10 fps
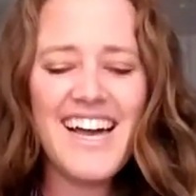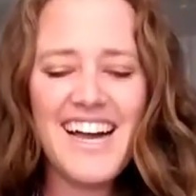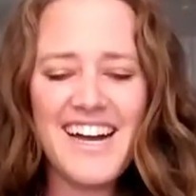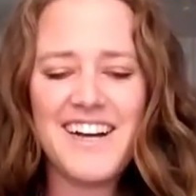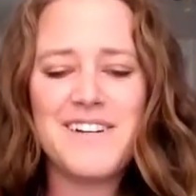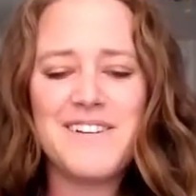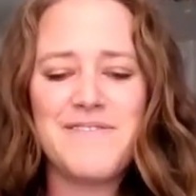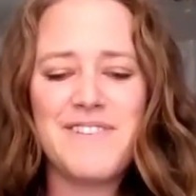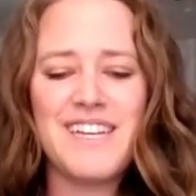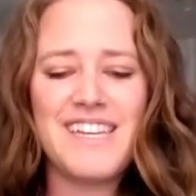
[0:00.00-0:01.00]
Um,
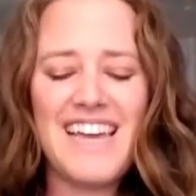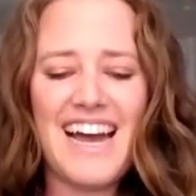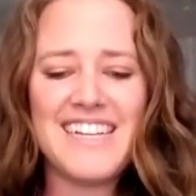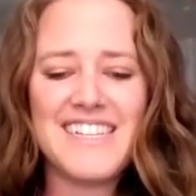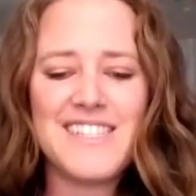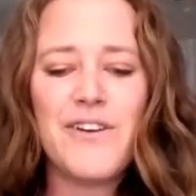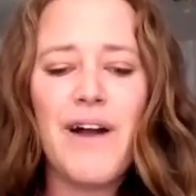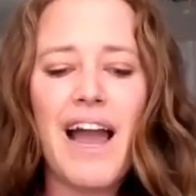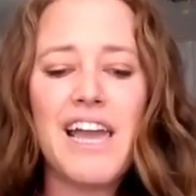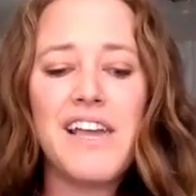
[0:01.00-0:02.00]
yeah.
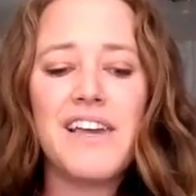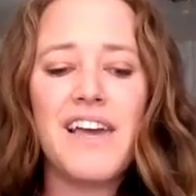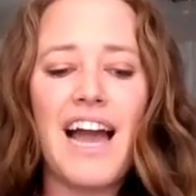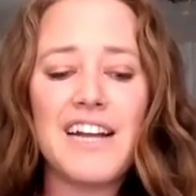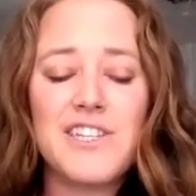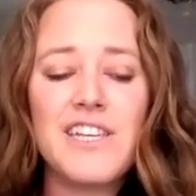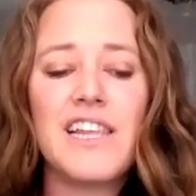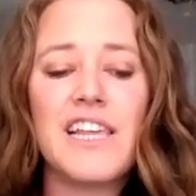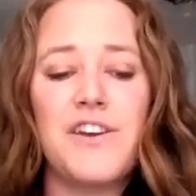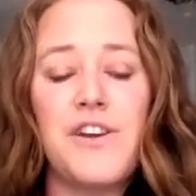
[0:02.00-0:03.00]
So I actually
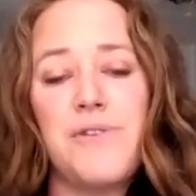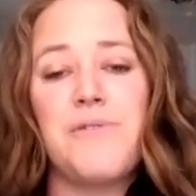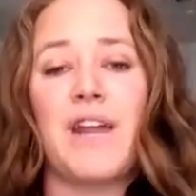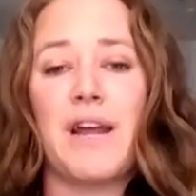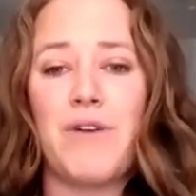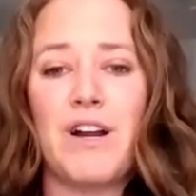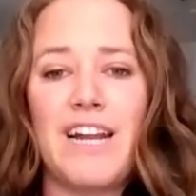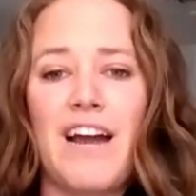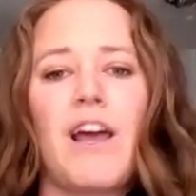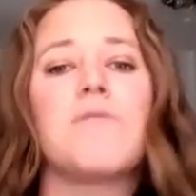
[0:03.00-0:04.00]
like knew that I
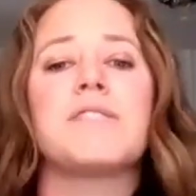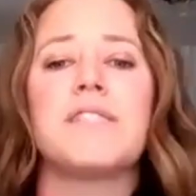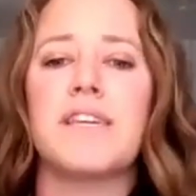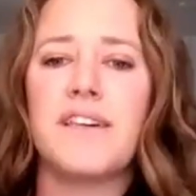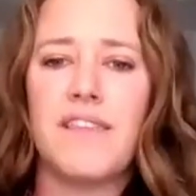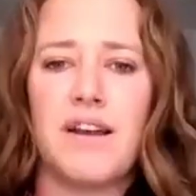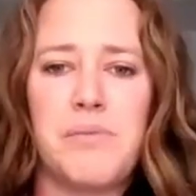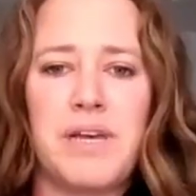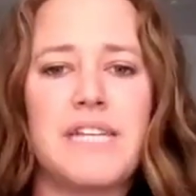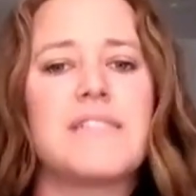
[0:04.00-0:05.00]
wanted out. I was seeing a
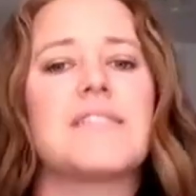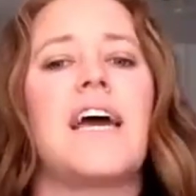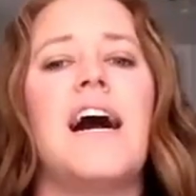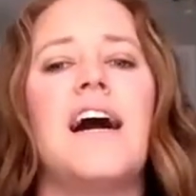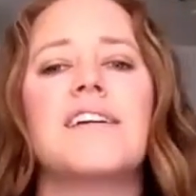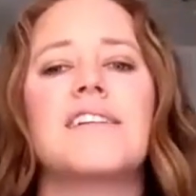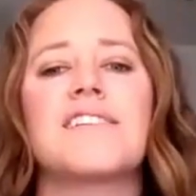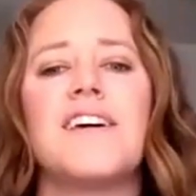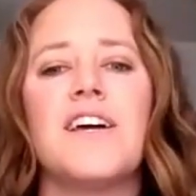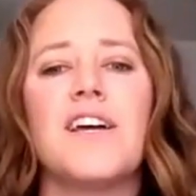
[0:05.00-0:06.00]
therapist, and
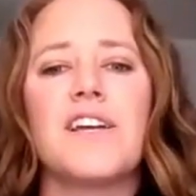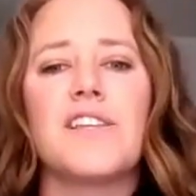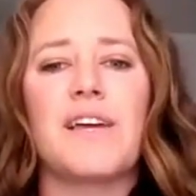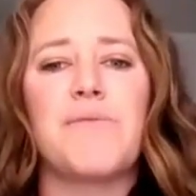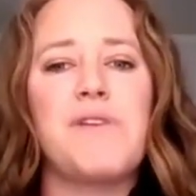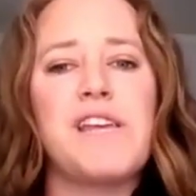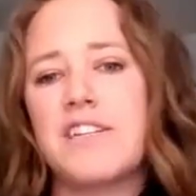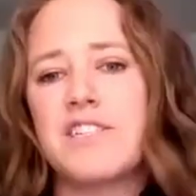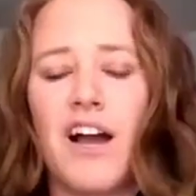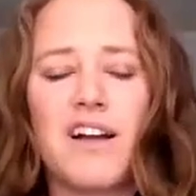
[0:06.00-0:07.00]
like we
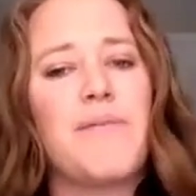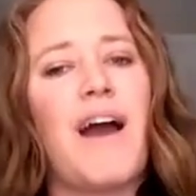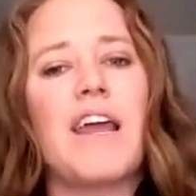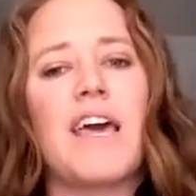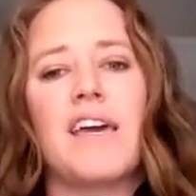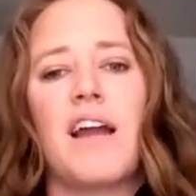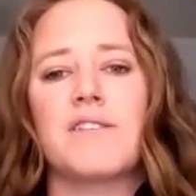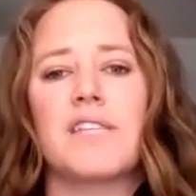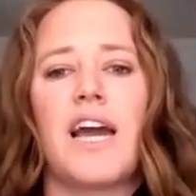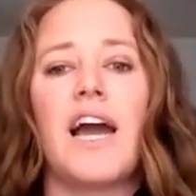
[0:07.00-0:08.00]
had talked about it, and I
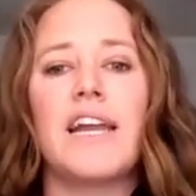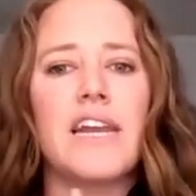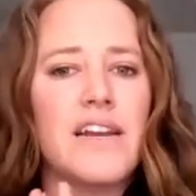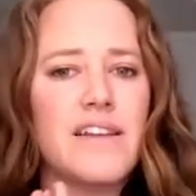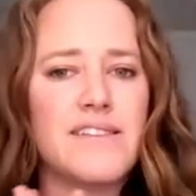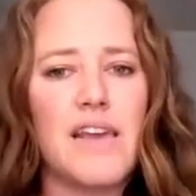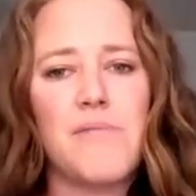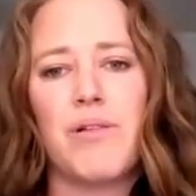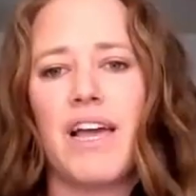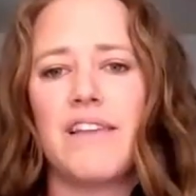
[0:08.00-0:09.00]
was like, I need an
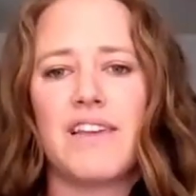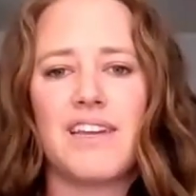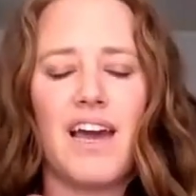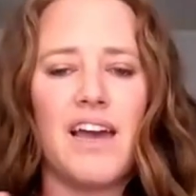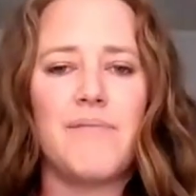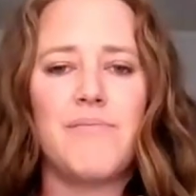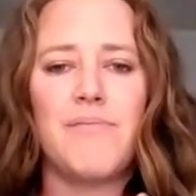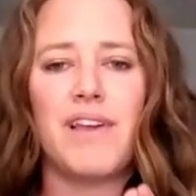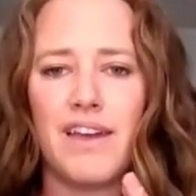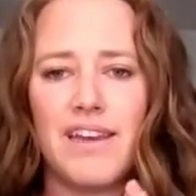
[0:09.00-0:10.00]
escape plan. Like I'm
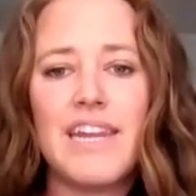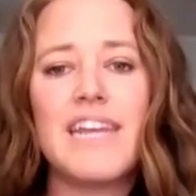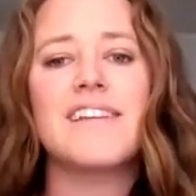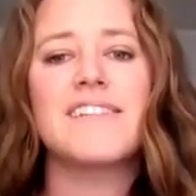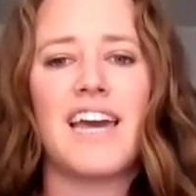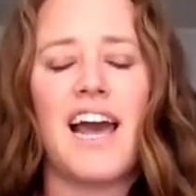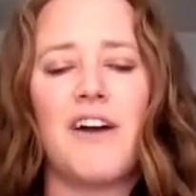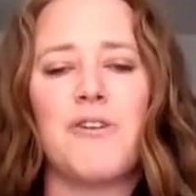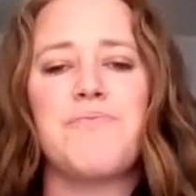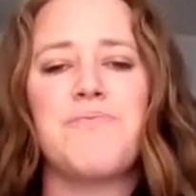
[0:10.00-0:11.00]
like I need to get
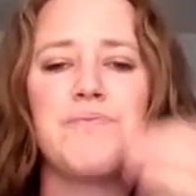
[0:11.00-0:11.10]
out.